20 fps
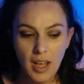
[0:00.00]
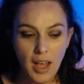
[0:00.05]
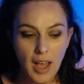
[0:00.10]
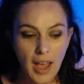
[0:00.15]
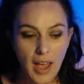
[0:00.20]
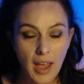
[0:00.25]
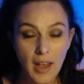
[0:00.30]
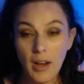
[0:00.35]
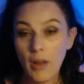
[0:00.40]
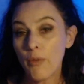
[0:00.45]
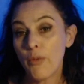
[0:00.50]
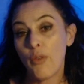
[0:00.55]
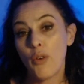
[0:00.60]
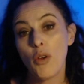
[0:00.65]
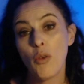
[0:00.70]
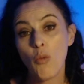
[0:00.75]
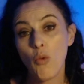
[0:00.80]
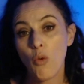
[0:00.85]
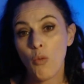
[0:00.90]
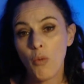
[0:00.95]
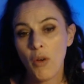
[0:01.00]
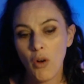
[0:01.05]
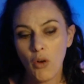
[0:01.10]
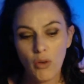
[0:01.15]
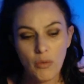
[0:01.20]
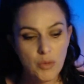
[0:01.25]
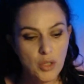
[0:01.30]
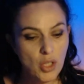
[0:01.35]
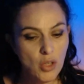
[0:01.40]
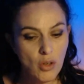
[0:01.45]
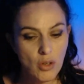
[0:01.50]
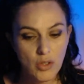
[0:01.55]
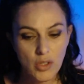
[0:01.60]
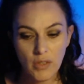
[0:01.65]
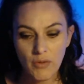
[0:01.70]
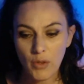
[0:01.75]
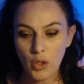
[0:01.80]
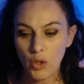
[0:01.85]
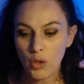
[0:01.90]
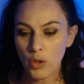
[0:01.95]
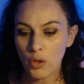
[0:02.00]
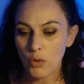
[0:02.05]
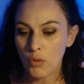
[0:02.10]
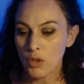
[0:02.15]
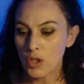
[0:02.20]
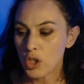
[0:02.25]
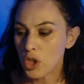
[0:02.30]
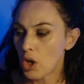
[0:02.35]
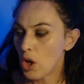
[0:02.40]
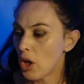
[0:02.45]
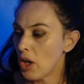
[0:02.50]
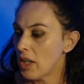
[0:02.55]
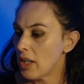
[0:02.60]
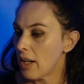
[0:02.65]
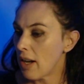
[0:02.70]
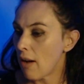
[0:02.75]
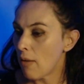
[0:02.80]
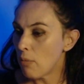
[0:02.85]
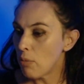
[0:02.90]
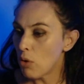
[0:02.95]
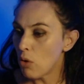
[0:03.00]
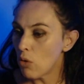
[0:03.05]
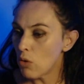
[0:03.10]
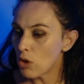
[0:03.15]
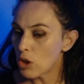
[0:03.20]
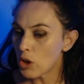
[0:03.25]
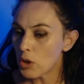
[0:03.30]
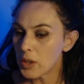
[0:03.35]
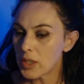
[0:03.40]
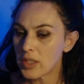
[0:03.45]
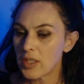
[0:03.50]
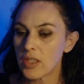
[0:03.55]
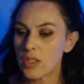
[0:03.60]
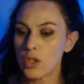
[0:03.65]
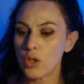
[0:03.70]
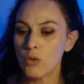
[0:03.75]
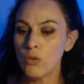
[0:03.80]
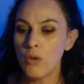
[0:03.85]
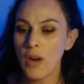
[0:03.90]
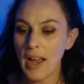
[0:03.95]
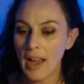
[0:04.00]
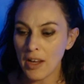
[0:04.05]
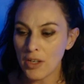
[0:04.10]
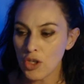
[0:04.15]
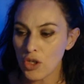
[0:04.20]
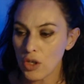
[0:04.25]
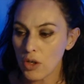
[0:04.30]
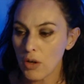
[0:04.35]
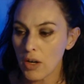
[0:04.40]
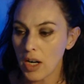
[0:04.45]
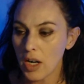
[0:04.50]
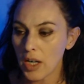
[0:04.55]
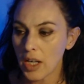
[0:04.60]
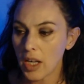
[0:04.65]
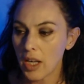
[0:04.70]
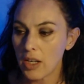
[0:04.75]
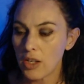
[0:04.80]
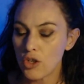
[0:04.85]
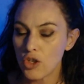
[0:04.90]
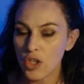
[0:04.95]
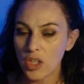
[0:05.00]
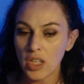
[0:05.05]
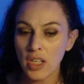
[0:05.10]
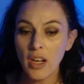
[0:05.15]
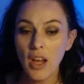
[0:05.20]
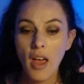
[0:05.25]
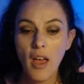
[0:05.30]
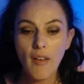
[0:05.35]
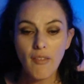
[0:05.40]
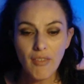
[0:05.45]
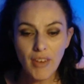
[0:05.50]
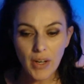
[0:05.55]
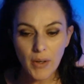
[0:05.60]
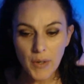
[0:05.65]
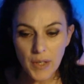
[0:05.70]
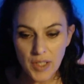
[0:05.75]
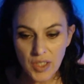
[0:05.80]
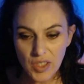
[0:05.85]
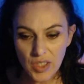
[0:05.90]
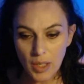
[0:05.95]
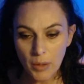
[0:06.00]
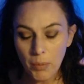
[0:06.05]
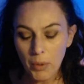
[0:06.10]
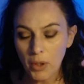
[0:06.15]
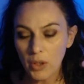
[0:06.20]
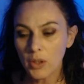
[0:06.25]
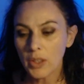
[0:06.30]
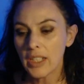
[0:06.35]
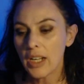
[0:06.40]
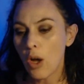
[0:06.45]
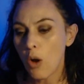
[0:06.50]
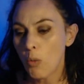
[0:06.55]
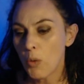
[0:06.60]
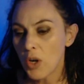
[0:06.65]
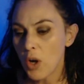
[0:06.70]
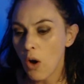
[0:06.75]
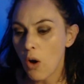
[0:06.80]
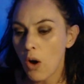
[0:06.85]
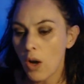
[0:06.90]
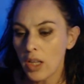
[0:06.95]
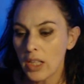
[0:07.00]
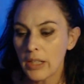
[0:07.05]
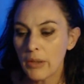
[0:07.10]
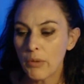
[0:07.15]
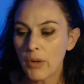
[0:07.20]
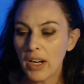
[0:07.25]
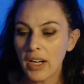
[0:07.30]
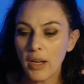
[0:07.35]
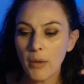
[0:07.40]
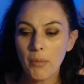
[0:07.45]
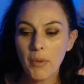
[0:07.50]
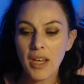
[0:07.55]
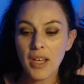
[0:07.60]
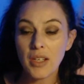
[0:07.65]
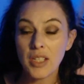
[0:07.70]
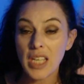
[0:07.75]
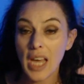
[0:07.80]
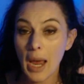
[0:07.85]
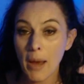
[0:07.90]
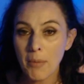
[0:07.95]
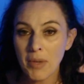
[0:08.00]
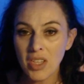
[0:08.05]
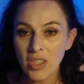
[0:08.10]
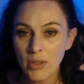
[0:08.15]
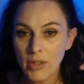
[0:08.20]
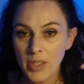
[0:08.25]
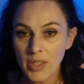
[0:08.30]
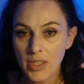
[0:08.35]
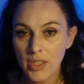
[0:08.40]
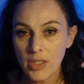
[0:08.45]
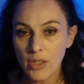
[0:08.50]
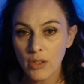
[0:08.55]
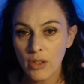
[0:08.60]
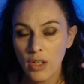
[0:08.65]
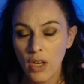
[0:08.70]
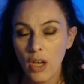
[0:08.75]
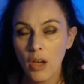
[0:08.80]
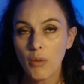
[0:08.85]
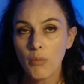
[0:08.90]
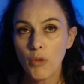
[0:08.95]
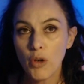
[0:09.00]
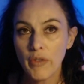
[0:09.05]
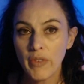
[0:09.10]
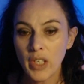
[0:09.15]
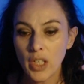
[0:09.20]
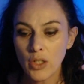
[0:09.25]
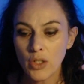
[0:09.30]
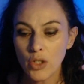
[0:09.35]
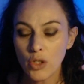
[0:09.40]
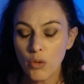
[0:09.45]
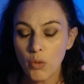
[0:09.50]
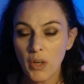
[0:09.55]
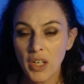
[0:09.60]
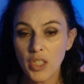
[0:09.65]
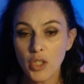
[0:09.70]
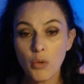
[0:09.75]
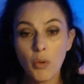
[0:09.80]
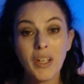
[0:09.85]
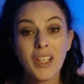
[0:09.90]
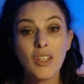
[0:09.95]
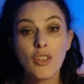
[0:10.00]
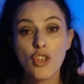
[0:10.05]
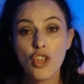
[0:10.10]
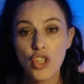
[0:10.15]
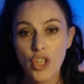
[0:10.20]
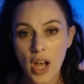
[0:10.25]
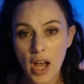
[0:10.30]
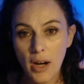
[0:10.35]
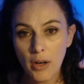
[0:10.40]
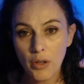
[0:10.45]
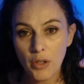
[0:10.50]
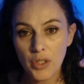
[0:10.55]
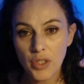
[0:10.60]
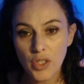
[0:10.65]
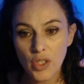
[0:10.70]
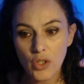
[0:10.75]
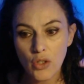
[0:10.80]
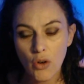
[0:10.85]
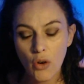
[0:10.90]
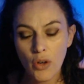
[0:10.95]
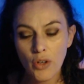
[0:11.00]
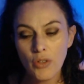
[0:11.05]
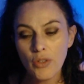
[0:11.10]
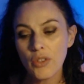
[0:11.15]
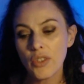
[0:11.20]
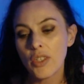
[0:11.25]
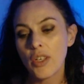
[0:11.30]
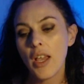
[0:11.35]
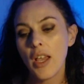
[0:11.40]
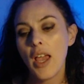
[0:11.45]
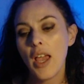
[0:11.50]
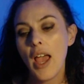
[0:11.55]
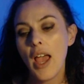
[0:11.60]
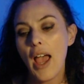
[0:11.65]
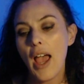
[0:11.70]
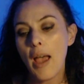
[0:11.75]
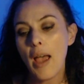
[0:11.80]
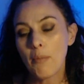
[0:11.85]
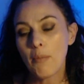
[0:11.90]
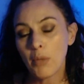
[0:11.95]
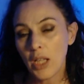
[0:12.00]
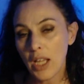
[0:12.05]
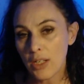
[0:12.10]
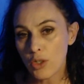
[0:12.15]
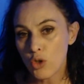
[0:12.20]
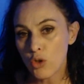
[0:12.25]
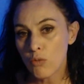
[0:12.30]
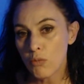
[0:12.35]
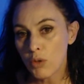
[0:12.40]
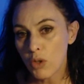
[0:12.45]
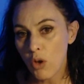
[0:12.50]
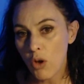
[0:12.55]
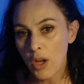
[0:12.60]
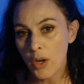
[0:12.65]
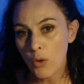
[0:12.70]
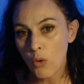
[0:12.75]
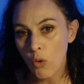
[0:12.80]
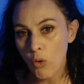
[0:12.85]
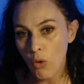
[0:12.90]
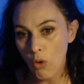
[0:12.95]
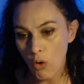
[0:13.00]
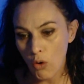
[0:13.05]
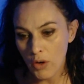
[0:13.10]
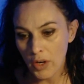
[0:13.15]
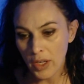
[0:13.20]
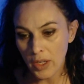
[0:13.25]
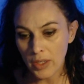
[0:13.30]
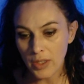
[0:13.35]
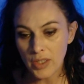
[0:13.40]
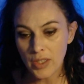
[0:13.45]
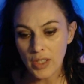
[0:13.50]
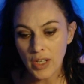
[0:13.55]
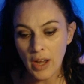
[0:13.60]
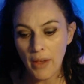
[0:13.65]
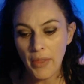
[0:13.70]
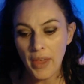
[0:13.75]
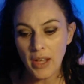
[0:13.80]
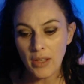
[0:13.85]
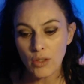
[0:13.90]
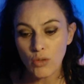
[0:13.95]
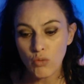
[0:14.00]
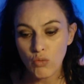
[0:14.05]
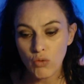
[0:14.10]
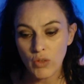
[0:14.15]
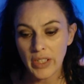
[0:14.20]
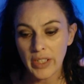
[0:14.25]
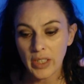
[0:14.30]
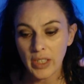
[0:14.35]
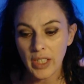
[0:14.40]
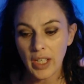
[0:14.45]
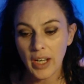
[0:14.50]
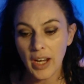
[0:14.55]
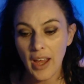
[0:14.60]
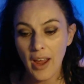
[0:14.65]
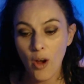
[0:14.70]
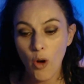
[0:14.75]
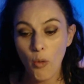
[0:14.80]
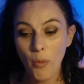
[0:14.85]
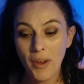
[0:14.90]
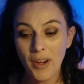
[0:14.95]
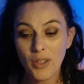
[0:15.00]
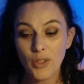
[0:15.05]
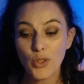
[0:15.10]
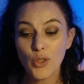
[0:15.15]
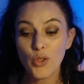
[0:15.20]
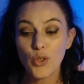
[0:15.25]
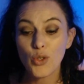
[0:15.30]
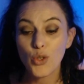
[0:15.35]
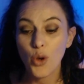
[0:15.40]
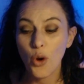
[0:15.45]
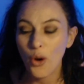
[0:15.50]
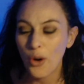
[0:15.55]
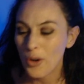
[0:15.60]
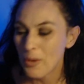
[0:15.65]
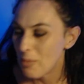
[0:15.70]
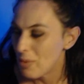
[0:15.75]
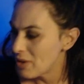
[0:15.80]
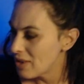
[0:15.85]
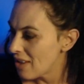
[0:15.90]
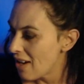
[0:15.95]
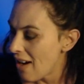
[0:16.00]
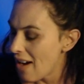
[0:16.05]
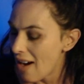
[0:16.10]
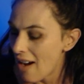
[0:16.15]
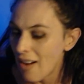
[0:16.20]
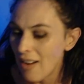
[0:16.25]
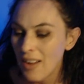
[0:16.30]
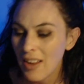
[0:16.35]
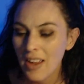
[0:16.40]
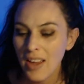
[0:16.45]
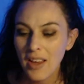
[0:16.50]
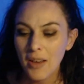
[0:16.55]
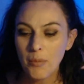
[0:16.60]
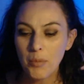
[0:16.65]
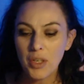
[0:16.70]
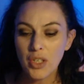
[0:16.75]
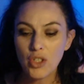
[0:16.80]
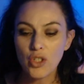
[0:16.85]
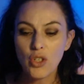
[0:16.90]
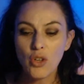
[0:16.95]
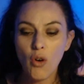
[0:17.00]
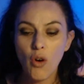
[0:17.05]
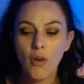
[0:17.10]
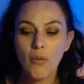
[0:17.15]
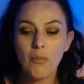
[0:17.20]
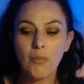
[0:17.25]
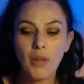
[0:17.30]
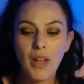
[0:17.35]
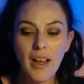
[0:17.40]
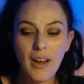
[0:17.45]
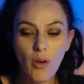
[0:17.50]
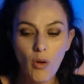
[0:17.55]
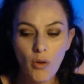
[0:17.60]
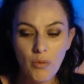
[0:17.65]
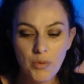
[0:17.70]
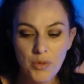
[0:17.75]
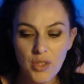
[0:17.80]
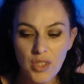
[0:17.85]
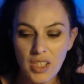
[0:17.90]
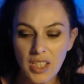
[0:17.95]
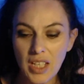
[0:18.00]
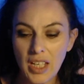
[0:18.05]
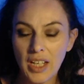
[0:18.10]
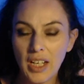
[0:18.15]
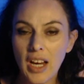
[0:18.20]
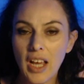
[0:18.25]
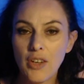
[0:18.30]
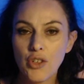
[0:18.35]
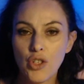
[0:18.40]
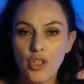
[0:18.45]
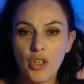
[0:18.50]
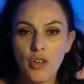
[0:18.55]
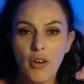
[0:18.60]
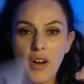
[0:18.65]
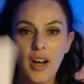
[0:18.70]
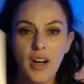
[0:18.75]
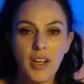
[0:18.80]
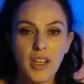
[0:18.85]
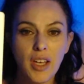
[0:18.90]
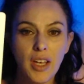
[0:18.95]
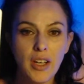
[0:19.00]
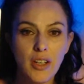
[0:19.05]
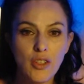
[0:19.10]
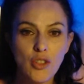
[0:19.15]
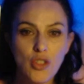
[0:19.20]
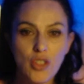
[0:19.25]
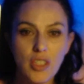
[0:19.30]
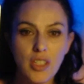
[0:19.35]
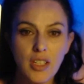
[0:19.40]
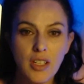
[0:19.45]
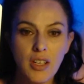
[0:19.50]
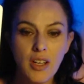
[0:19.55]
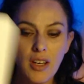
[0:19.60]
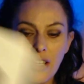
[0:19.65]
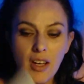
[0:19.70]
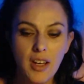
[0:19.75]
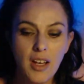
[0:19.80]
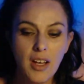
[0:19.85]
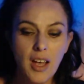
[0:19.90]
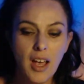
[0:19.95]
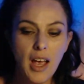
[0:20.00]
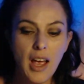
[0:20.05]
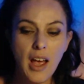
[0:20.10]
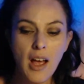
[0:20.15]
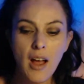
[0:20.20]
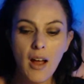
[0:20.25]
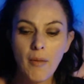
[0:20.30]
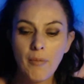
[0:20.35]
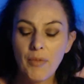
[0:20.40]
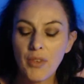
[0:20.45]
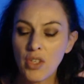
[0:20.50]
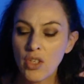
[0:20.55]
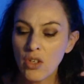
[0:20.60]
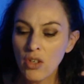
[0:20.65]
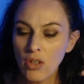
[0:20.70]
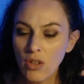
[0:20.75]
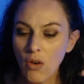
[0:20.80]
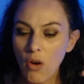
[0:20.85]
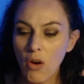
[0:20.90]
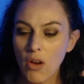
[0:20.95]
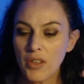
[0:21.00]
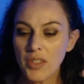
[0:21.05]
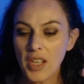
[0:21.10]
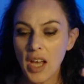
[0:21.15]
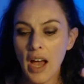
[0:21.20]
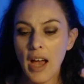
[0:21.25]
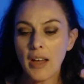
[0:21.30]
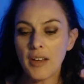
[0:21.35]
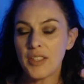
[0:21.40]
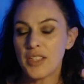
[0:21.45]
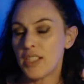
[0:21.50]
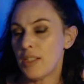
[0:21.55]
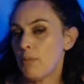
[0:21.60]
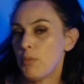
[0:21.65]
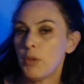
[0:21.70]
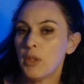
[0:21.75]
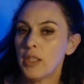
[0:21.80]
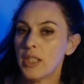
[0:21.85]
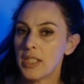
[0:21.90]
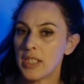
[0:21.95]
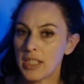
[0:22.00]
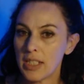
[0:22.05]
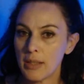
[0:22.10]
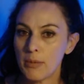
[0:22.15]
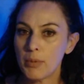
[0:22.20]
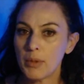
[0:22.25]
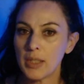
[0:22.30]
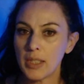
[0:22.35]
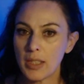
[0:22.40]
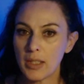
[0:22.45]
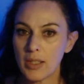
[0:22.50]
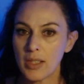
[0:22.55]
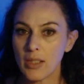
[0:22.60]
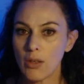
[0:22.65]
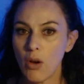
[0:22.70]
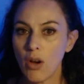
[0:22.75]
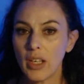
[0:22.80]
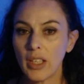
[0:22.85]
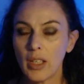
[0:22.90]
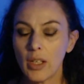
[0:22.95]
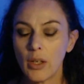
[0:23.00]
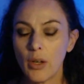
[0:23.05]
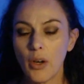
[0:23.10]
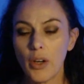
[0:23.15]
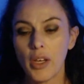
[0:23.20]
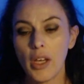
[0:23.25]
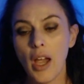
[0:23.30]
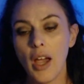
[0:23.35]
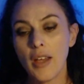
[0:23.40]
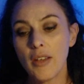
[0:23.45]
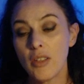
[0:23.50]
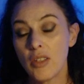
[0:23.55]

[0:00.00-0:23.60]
And a very warm welcome to those of you who are returning. Now, pulled crystal as your crowning energy. Very separately, I would highly recommend amethyst, moving into 2020, chakra stones, and black tourmaline or onyx. Now, that's really going to help. And it's so bizarre because you've got black obsidian as your crowning energy. You guys are deeply, deeply psychic, okay?